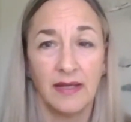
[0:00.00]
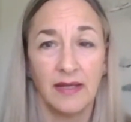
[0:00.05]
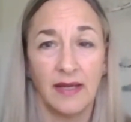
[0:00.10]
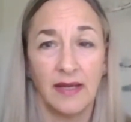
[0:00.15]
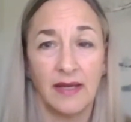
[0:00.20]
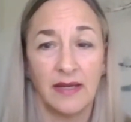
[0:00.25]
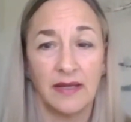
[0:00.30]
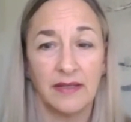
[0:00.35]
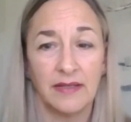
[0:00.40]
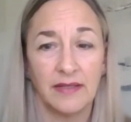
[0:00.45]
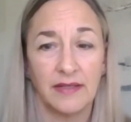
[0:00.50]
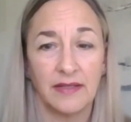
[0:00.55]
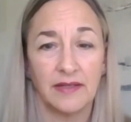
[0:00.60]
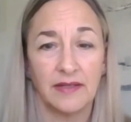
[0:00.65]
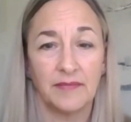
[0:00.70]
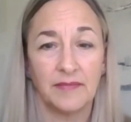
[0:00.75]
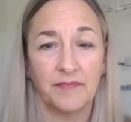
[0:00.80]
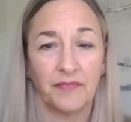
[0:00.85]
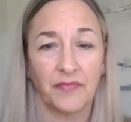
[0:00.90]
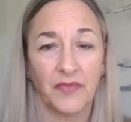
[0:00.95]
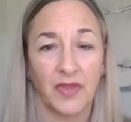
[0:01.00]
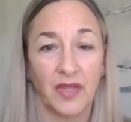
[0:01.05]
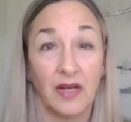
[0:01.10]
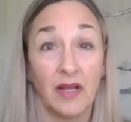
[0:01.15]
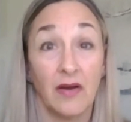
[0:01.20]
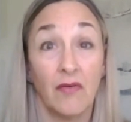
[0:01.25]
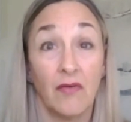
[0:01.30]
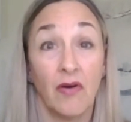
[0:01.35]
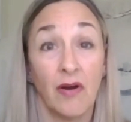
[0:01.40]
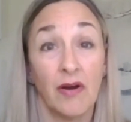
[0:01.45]
and
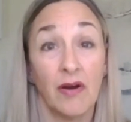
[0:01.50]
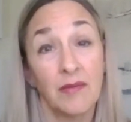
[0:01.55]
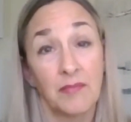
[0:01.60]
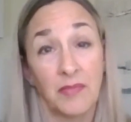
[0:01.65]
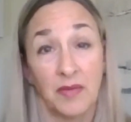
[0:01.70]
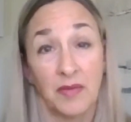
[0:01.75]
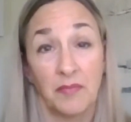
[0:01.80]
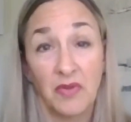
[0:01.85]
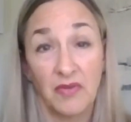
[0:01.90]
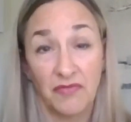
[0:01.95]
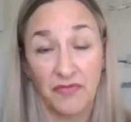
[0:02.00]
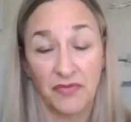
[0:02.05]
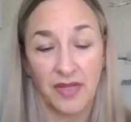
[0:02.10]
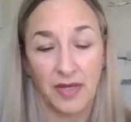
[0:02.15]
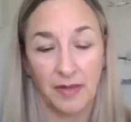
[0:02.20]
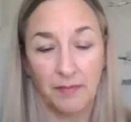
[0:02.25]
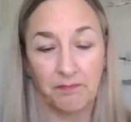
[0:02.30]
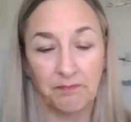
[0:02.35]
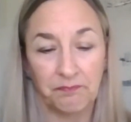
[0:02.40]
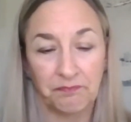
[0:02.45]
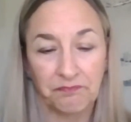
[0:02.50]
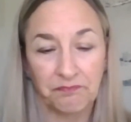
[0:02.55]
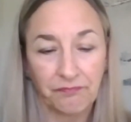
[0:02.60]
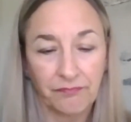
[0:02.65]
how hard it might be for them.